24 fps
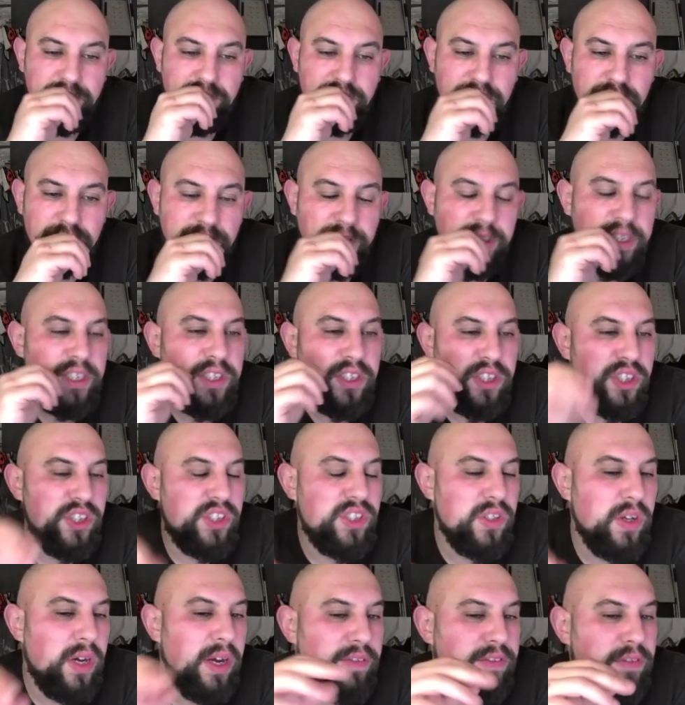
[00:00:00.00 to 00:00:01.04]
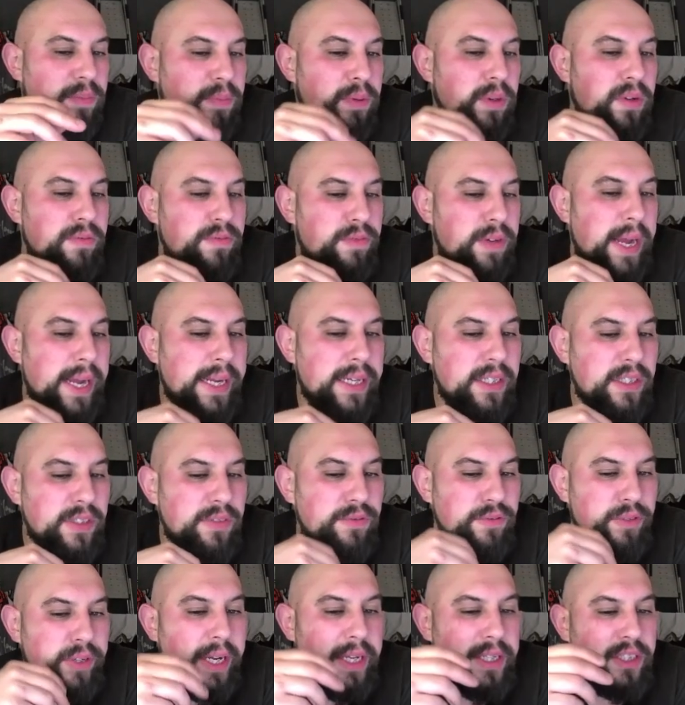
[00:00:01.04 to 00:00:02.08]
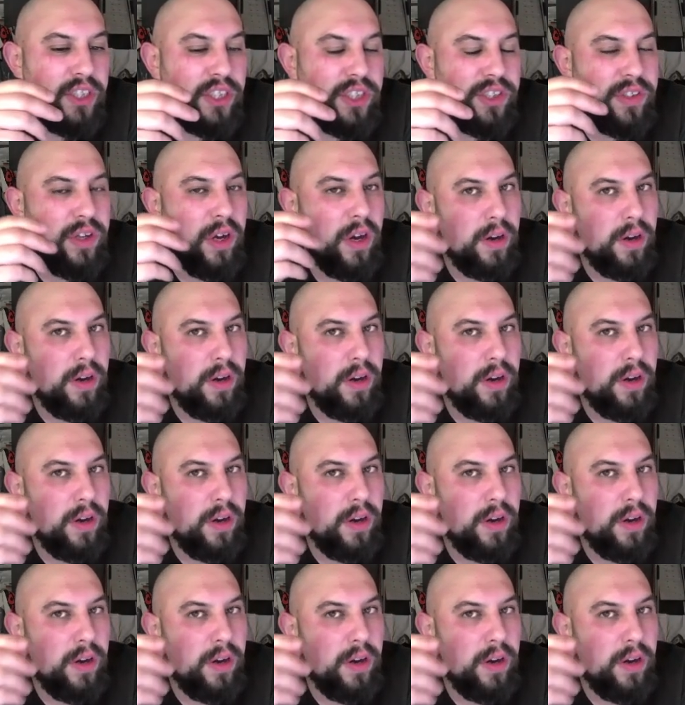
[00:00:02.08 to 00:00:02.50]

Thing is, you still have to put any three energies on